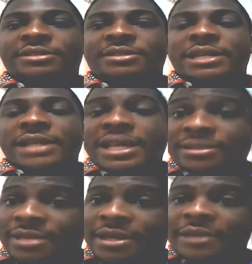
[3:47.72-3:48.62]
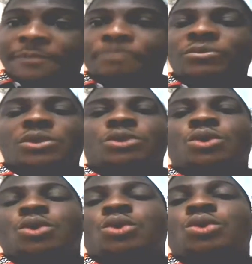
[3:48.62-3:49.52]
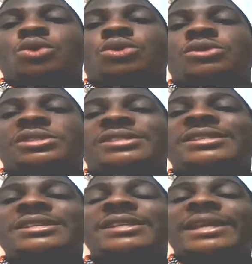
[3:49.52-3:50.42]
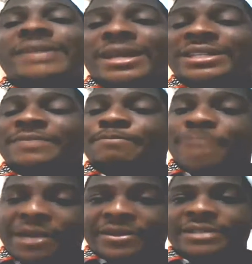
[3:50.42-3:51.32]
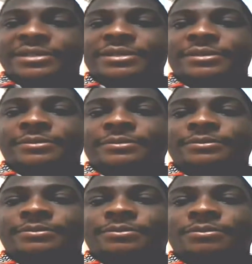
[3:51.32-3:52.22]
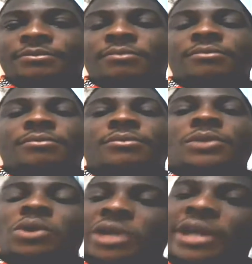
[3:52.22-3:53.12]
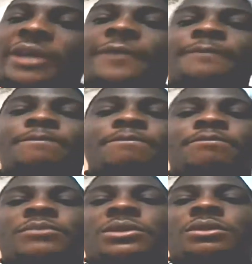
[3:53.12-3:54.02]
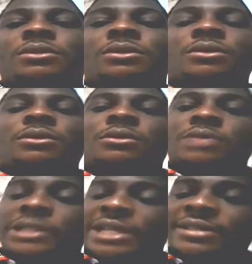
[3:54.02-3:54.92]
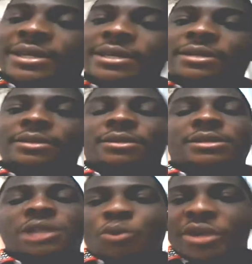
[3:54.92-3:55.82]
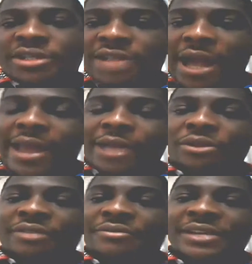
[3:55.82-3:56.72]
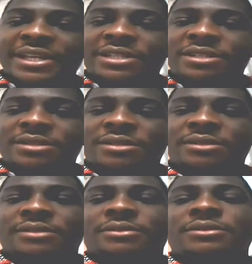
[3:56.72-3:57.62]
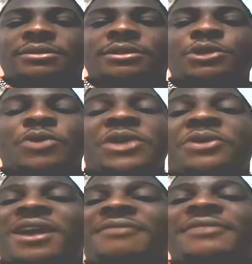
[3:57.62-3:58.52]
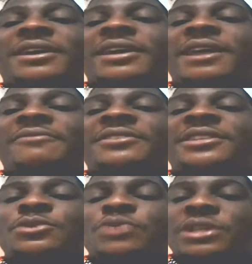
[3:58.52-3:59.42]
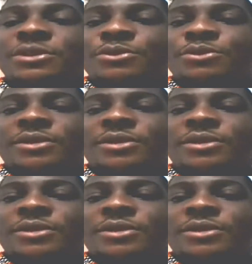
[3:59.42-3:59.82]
the next day to see Lynda's parents. Okay, the next day they went ahead to the village. When you have everything with you,